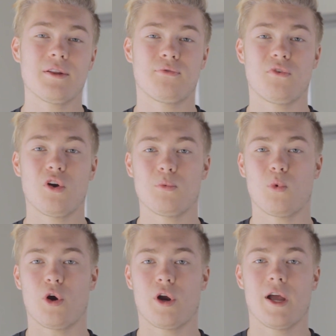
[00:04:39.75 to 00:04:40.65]

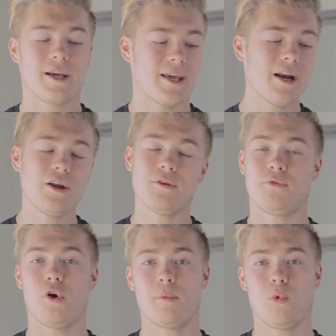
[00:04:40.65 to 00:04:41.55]
firmware, Canon
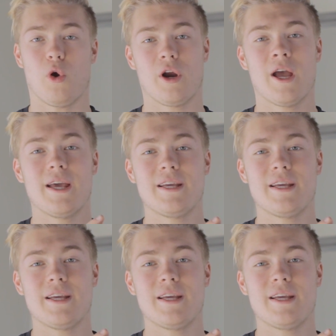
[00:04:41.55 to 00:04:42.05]
firmware,